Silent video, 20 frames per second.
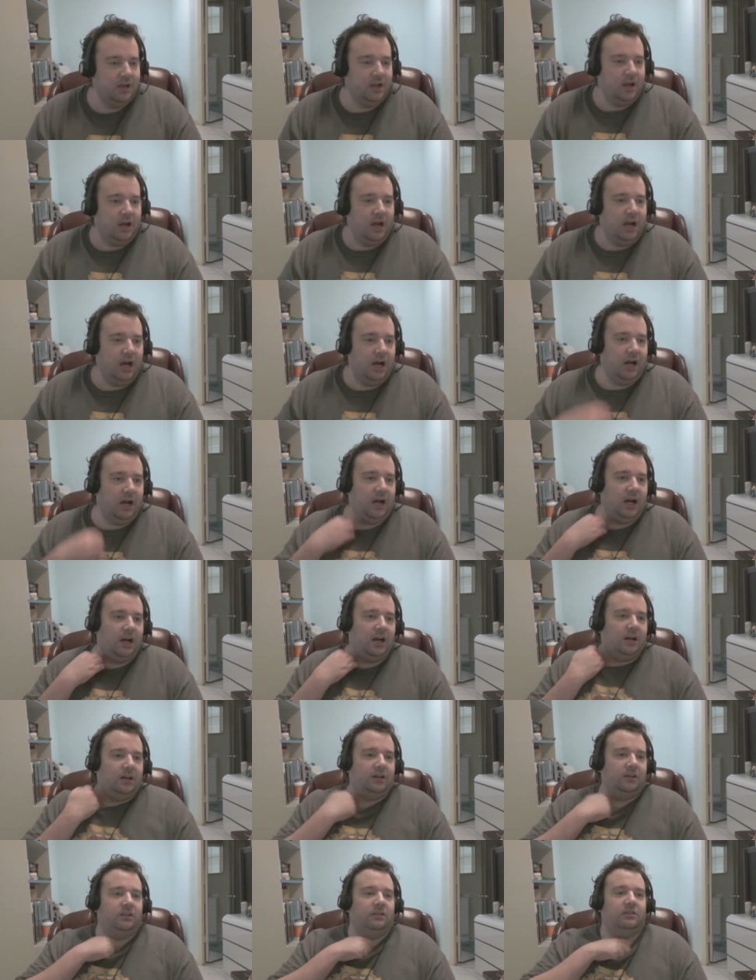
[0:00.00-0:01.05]

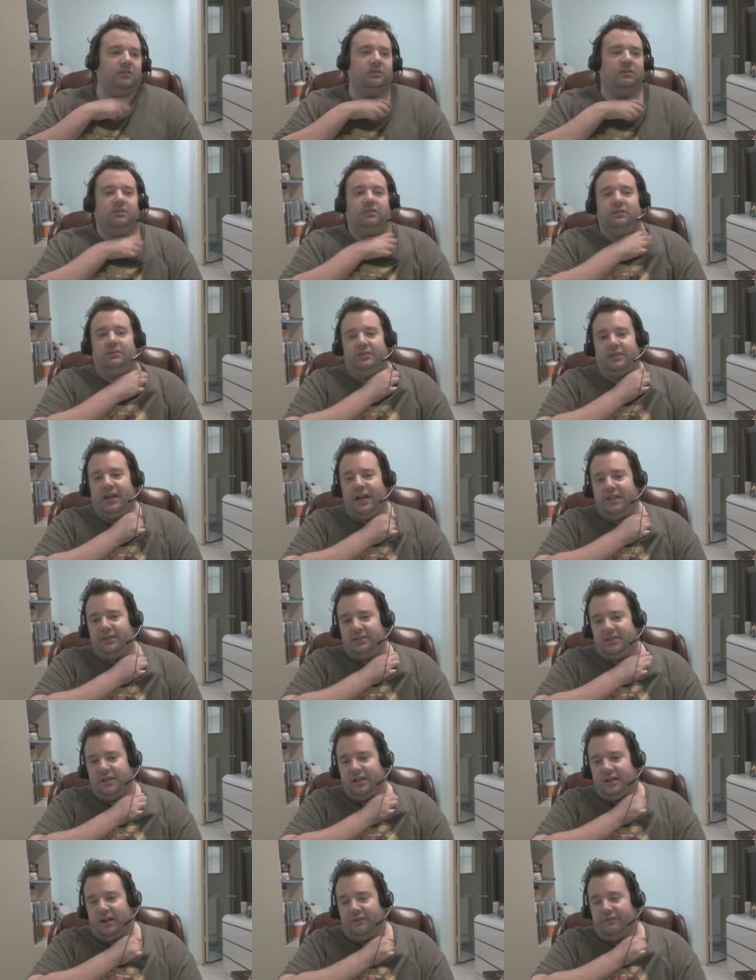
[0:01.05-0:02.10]
The
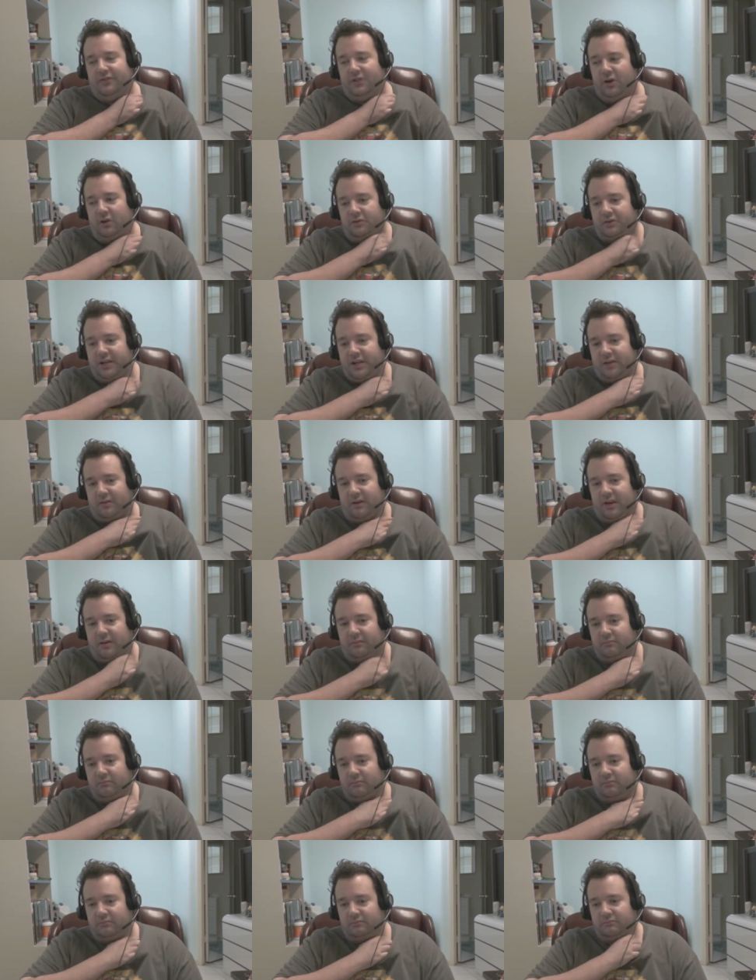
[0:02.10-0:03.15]
idea of no
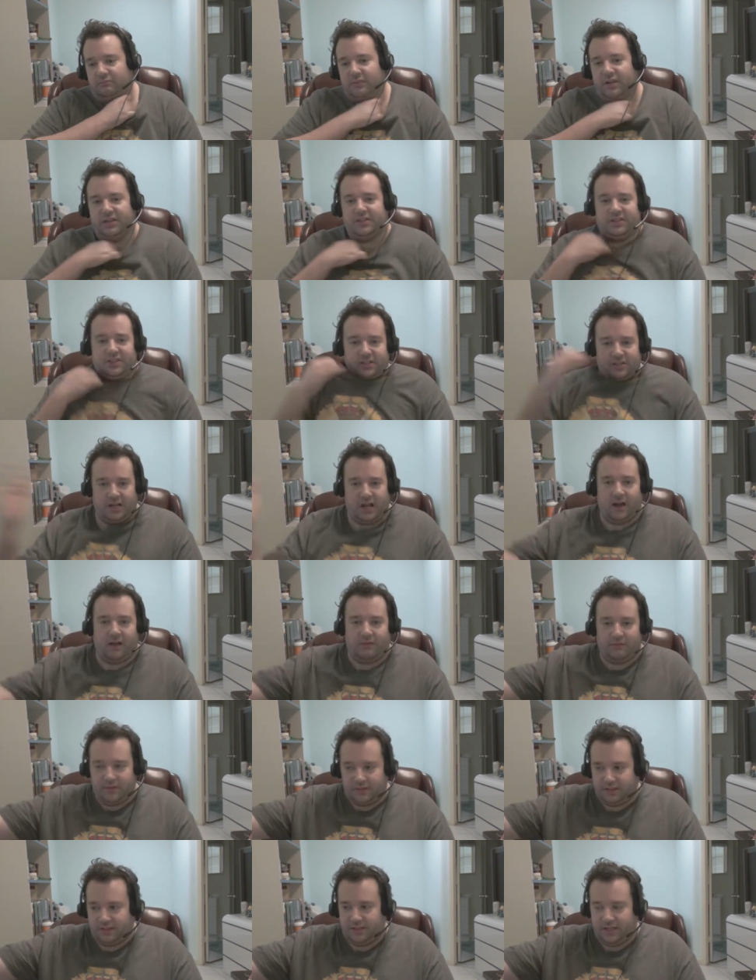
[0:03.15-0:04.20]
DRM is
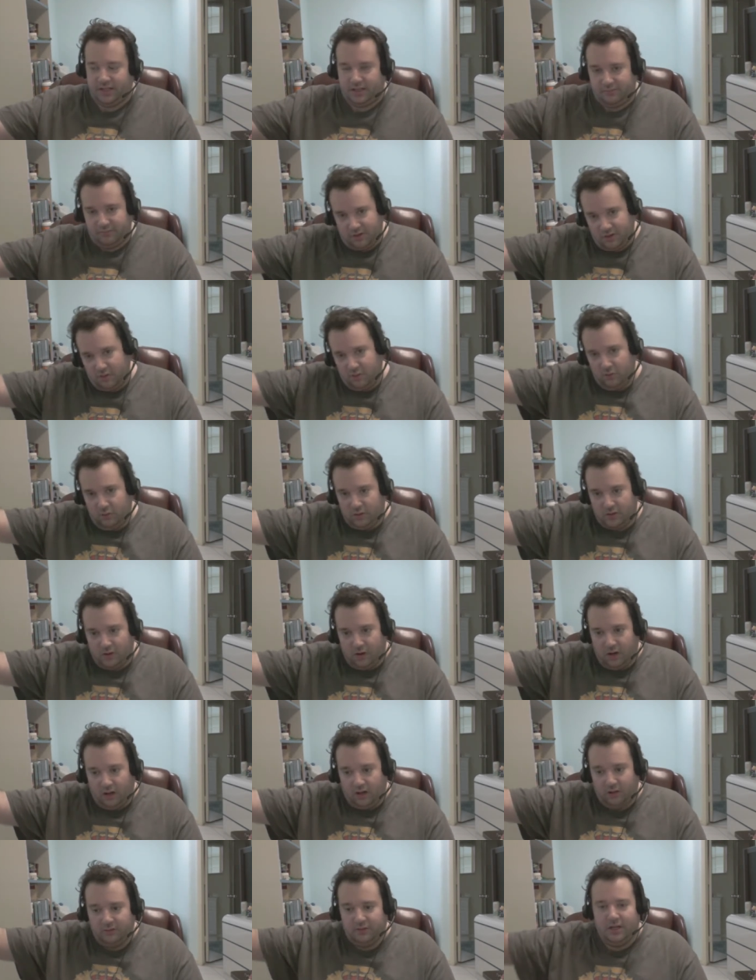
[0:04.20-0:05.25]
obviously cool and
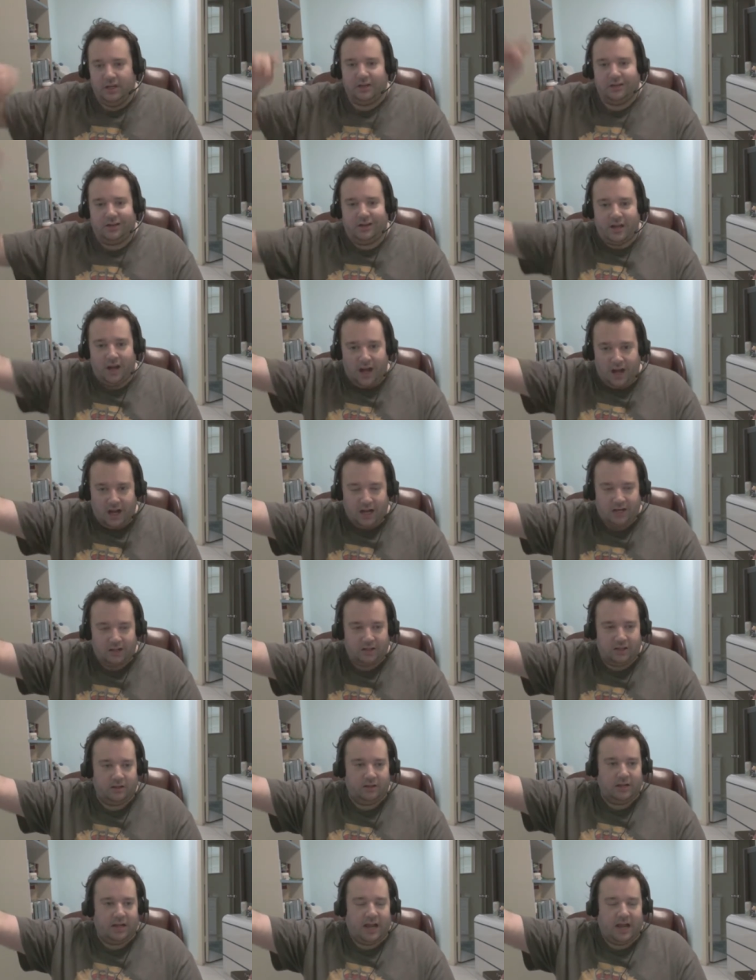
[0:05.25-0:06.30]
all.
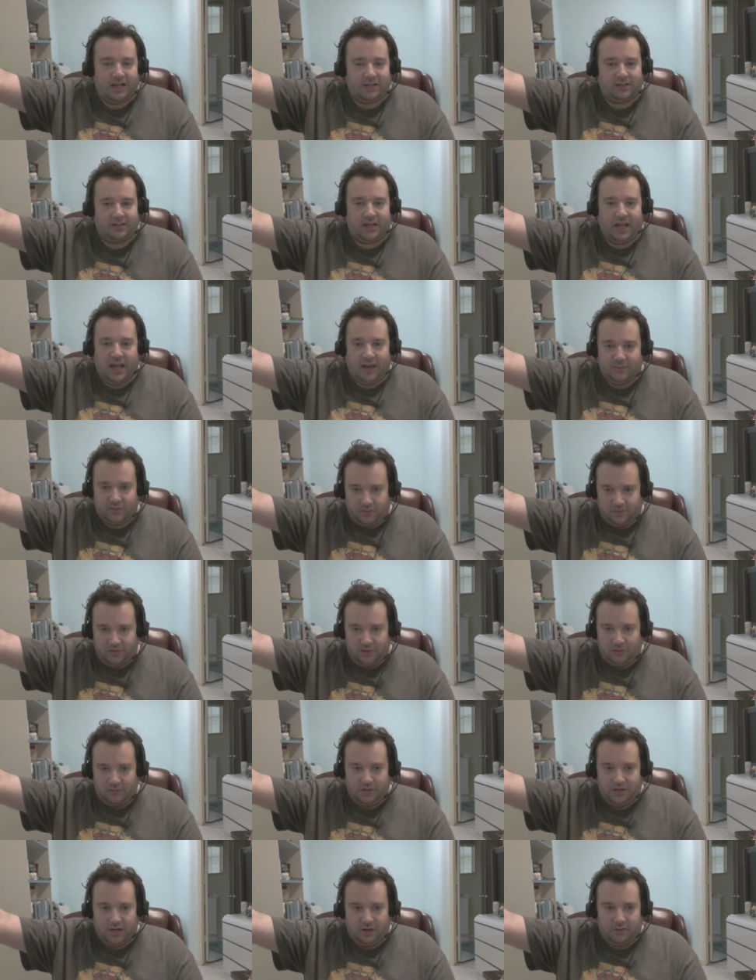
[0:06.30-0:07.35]
GOG has games with
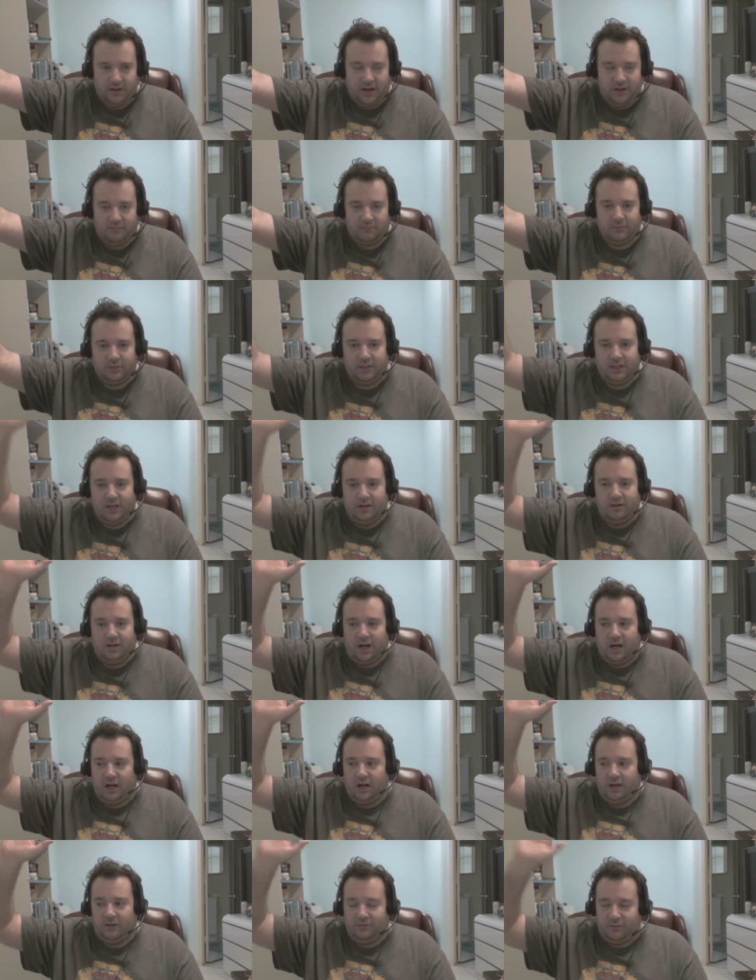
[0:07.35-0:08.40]
no DRM.
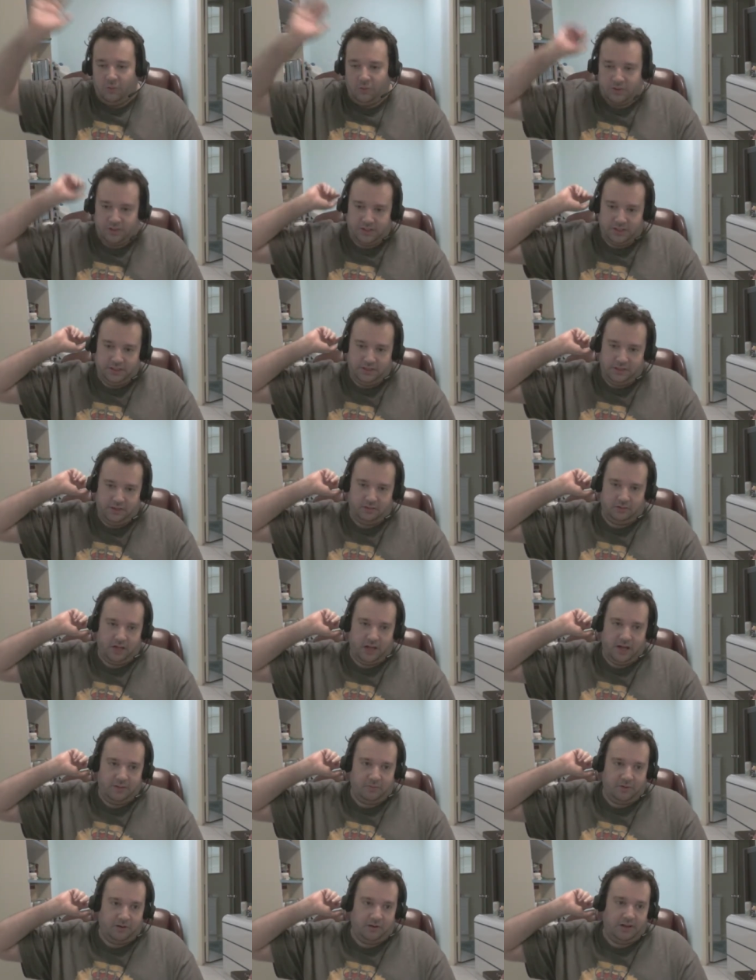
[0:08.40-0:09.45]
Unfortunately, the
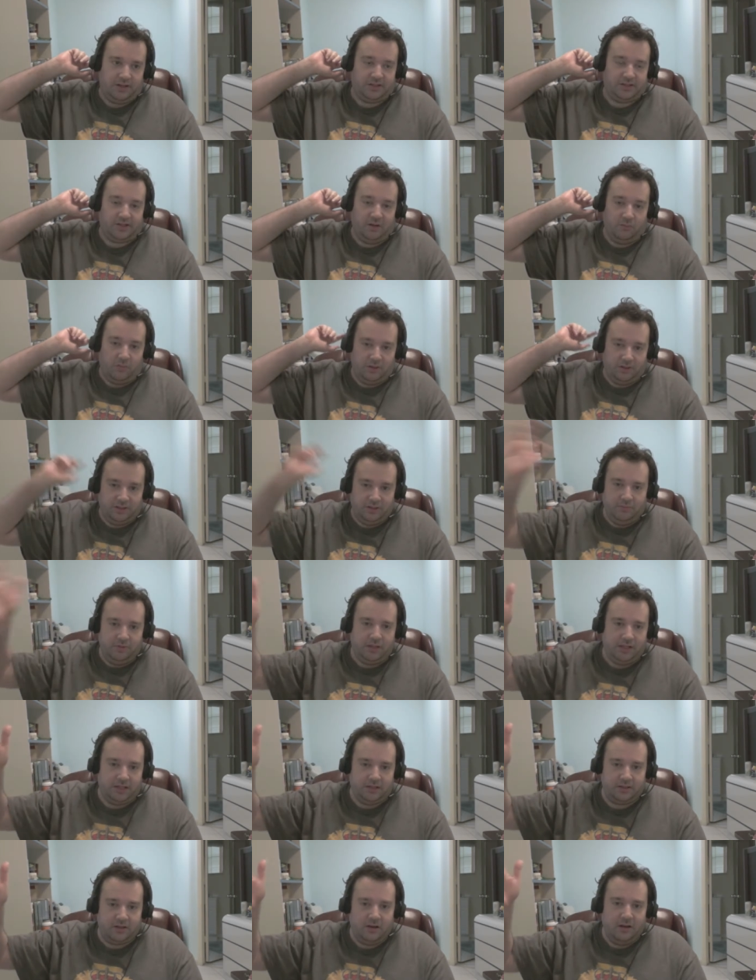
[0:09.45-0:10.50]
library is somewhat
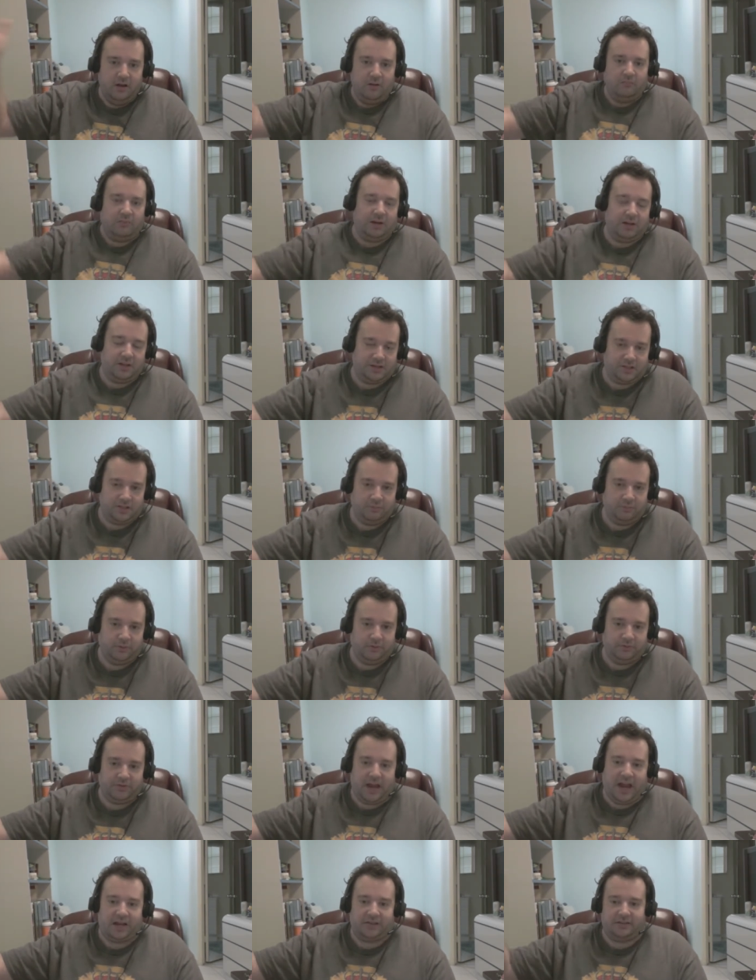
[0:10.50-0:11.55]
limited by the simple
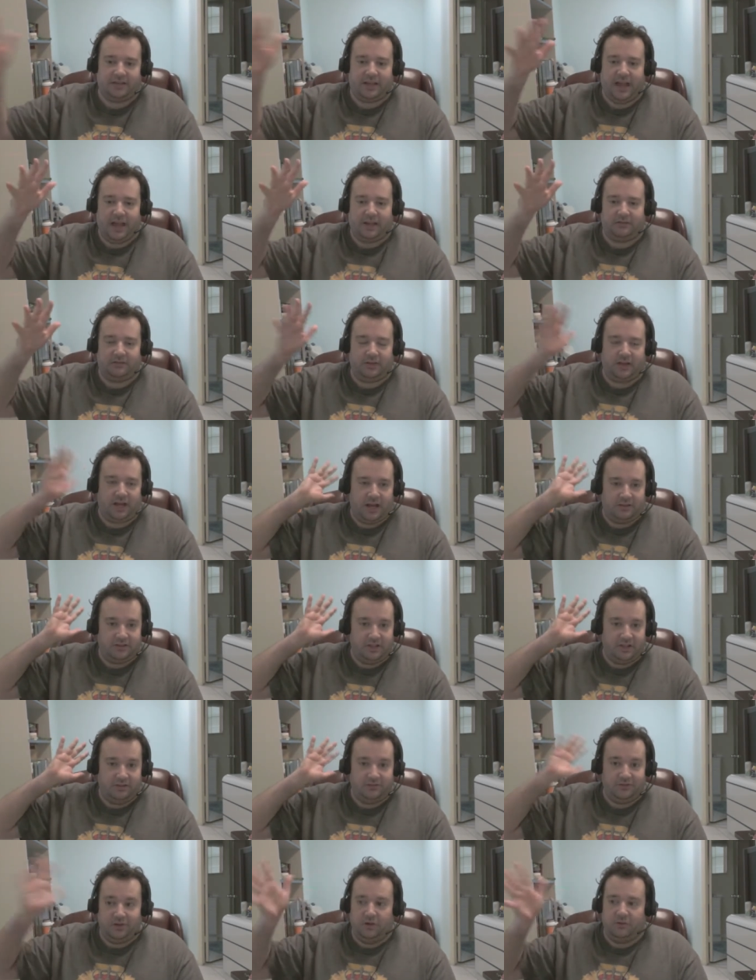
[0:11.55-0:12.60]
fact that the
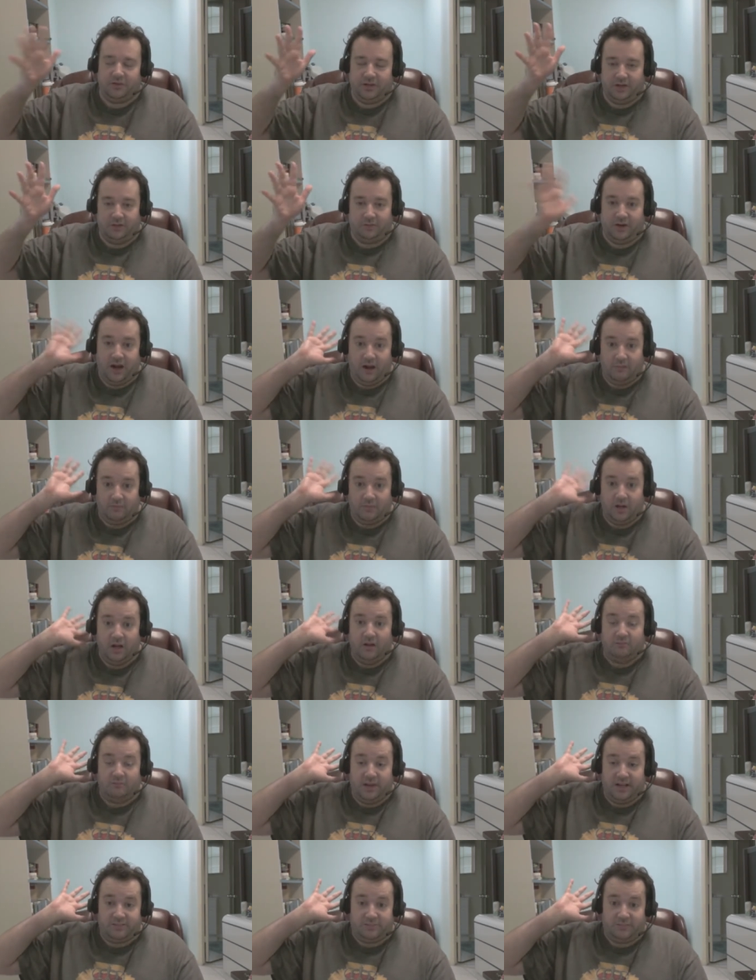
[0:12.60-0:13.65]
idea of no DRM
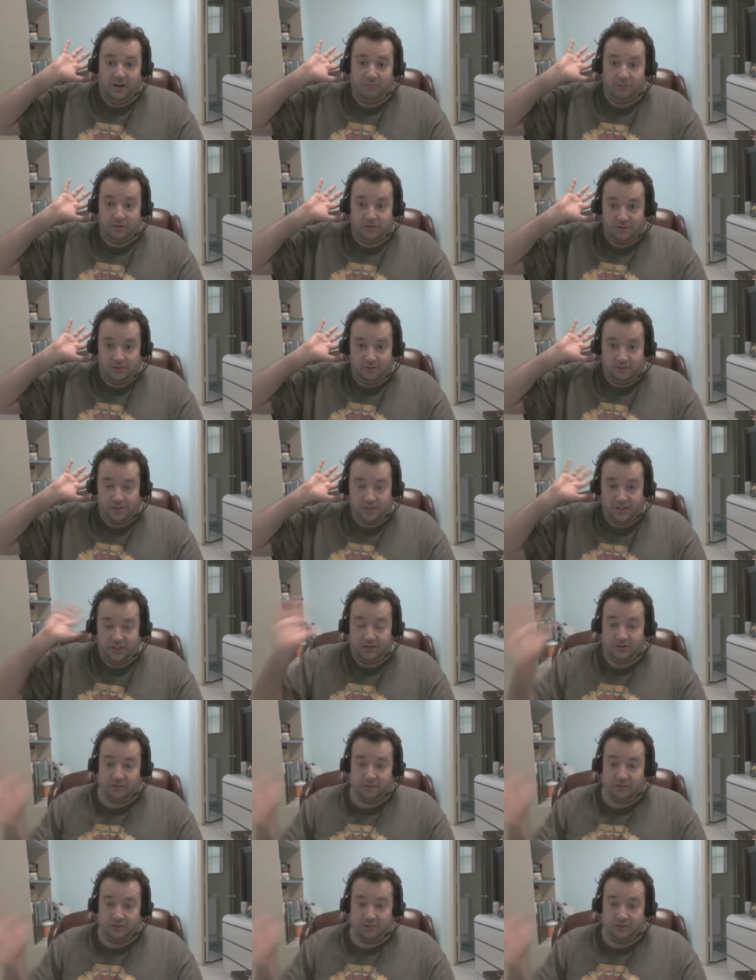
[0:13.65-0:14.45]
makes publishers shit their